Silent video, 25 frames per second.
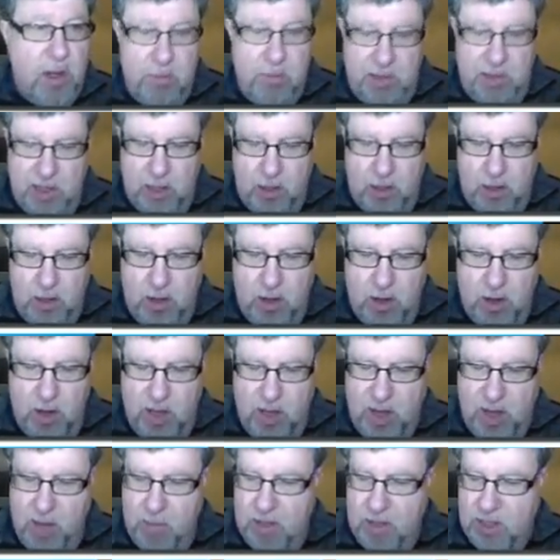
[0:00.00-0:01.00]
Let me call
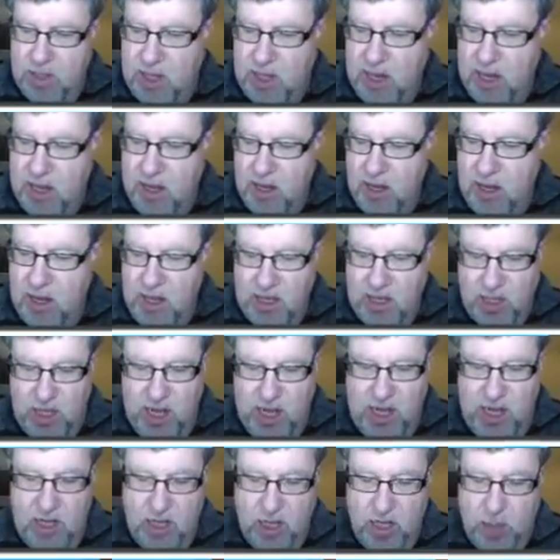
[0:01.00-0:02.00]
it up. Let's
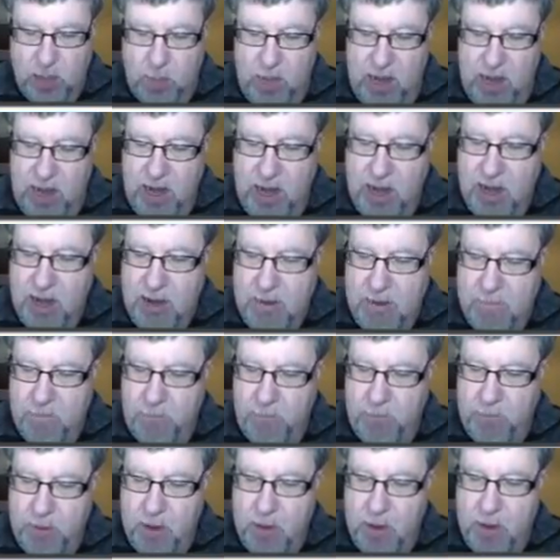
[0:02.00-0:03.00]
get it displaying.
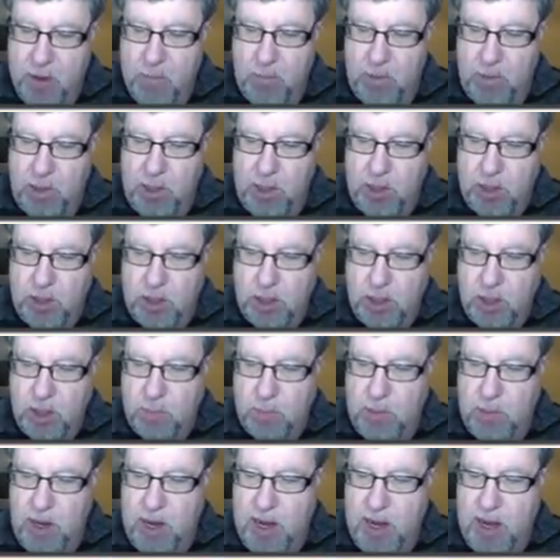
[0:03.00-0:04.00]
Please
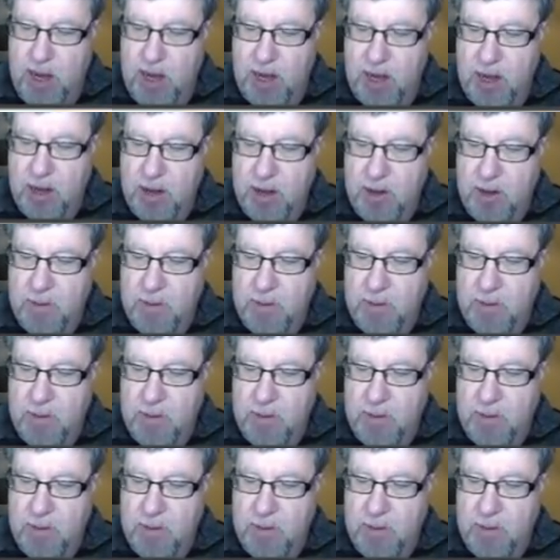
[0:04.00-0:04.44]
display.